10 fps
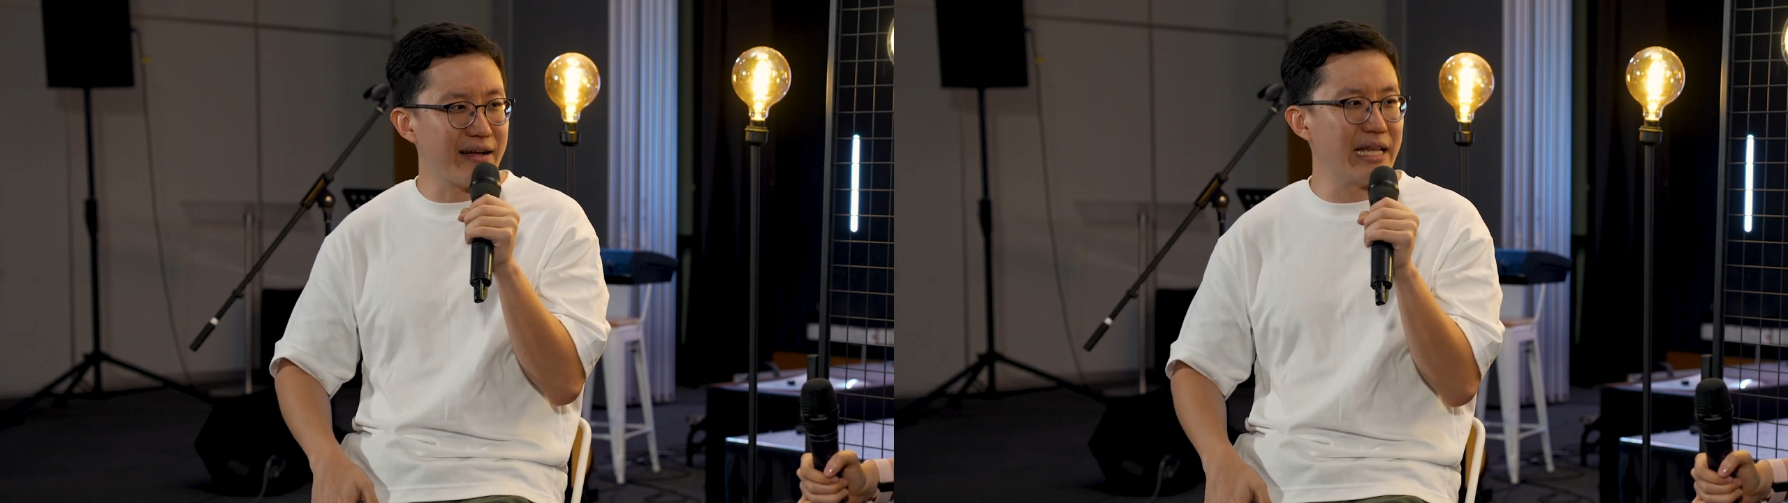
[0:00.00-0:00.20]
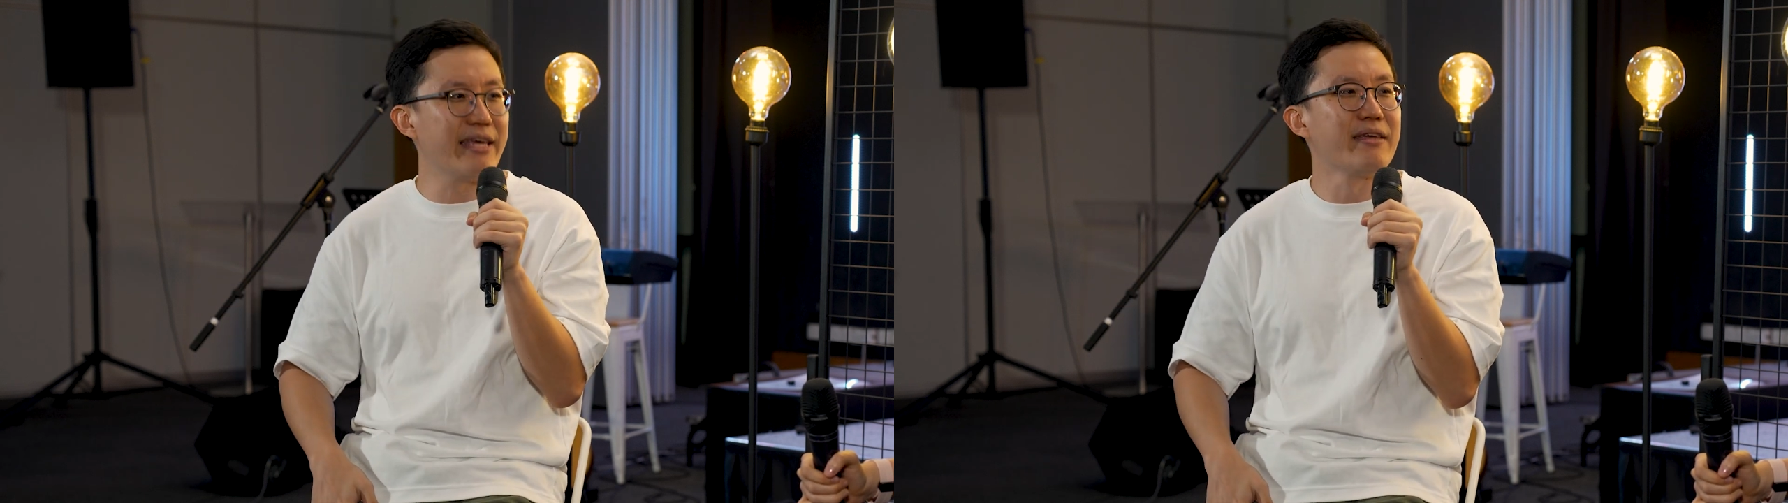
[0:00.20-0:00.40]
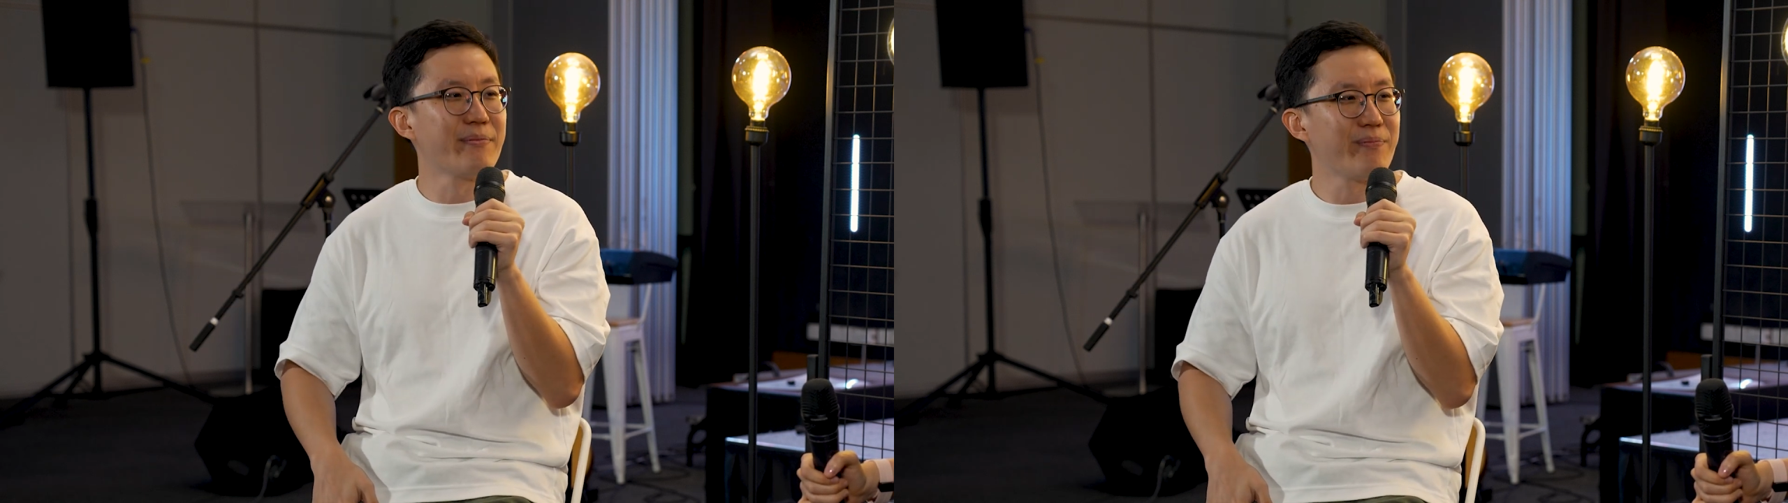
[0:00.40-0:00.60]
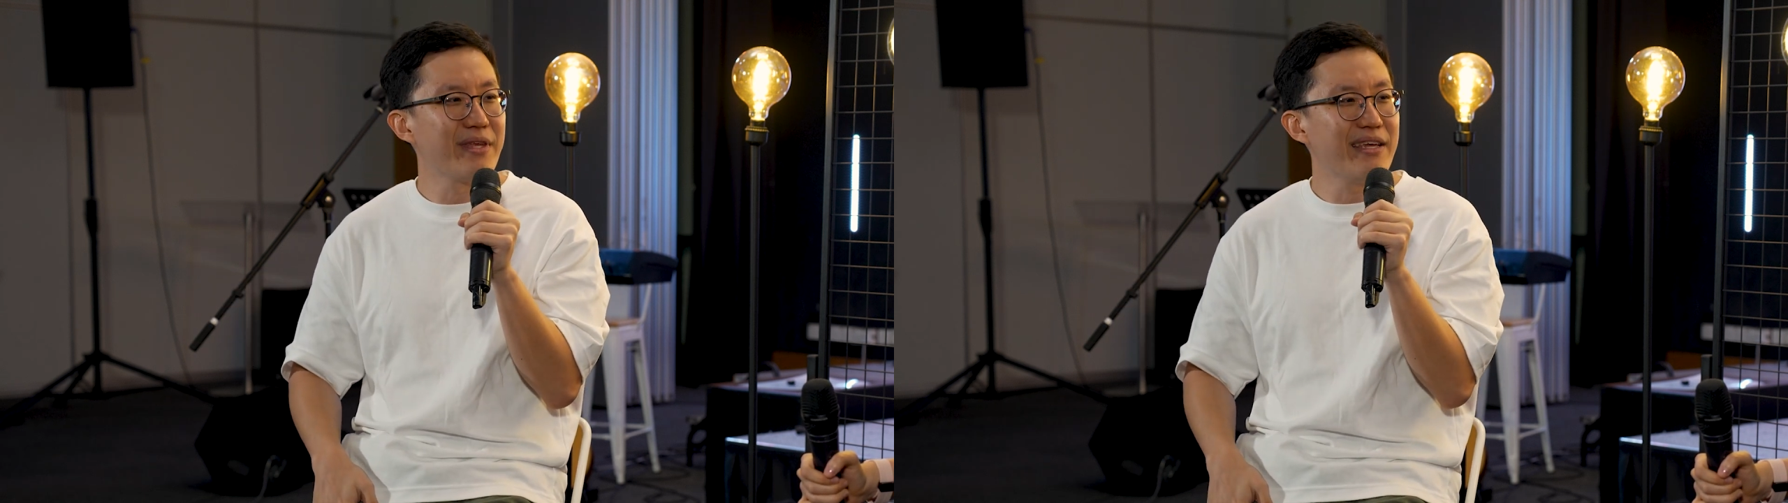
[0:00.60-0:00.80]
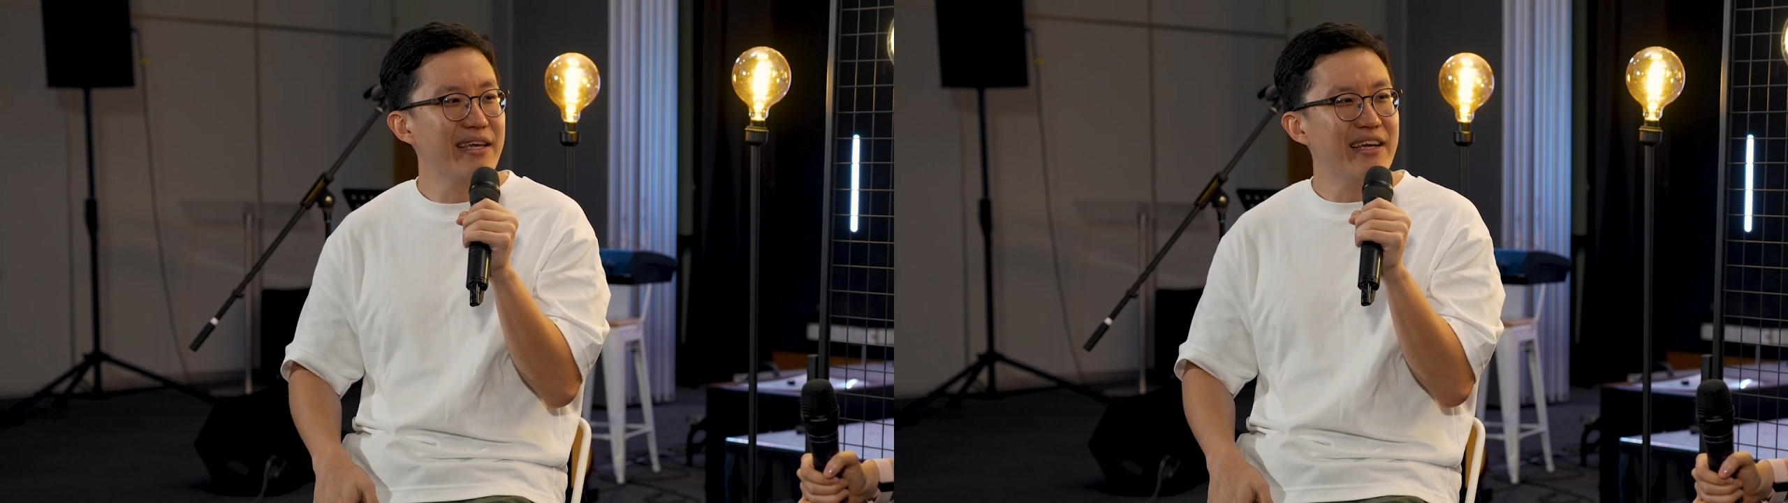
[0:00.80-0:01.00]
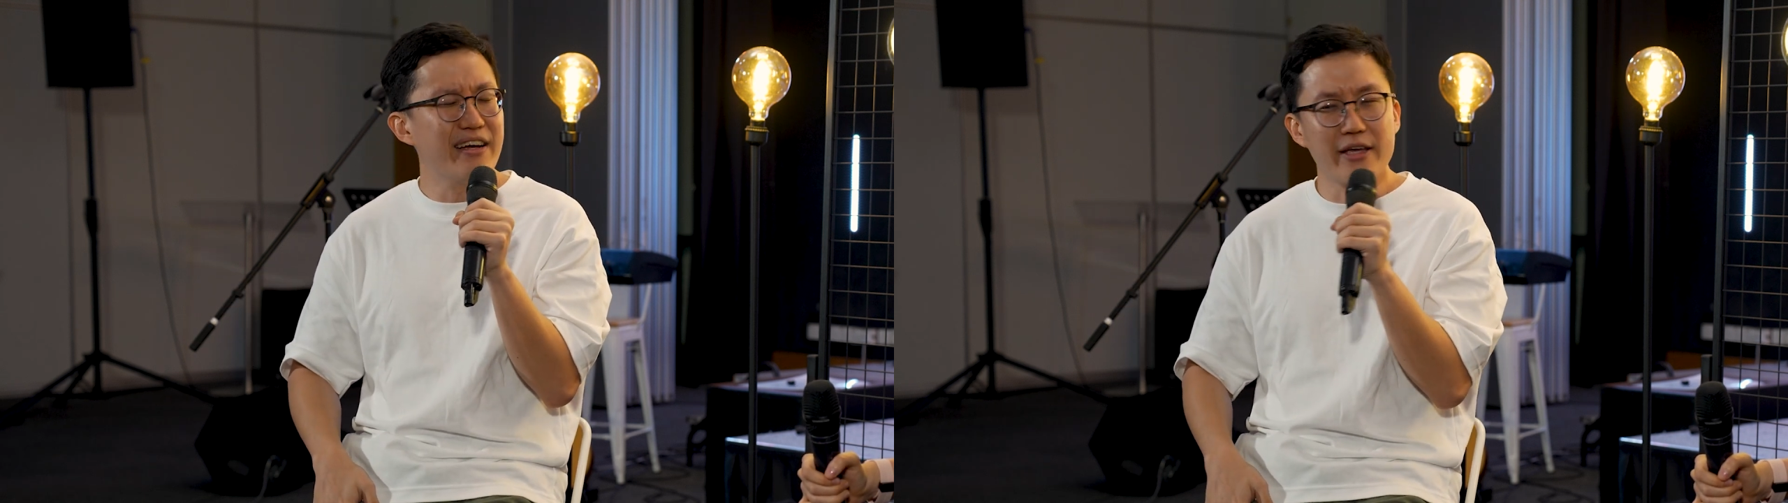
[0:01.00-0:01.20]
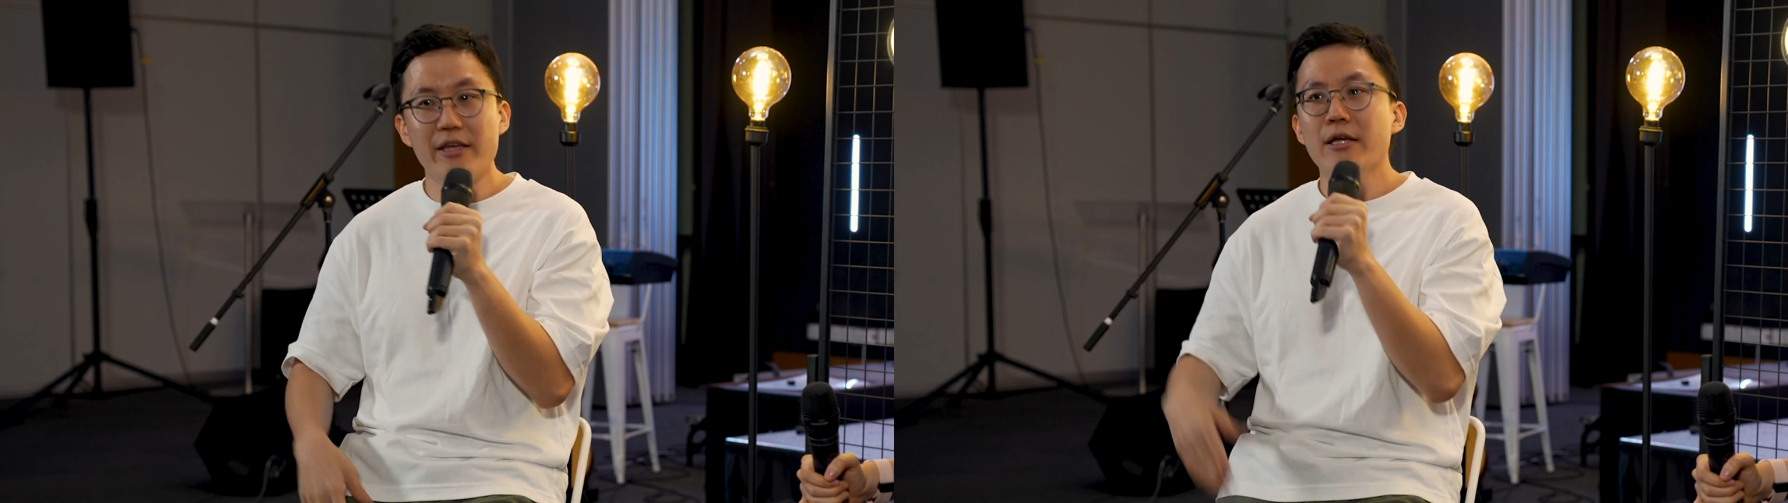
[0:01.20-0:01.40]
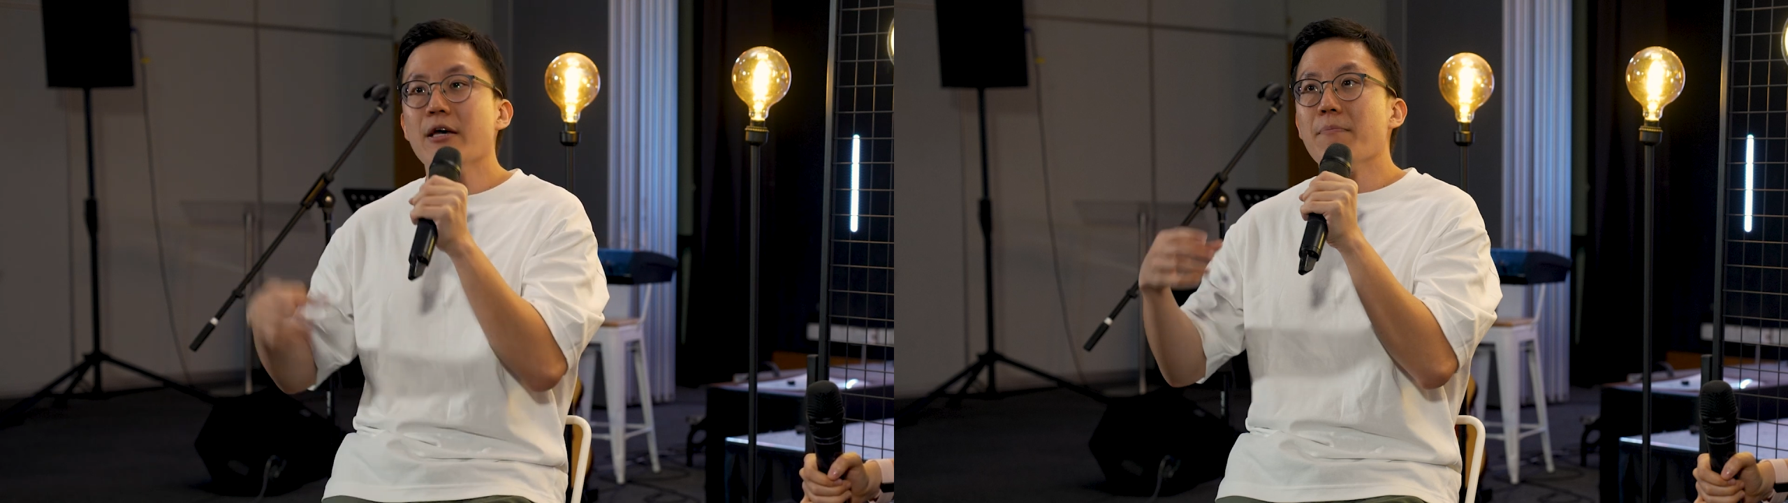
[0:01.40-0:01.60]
ugly, okay?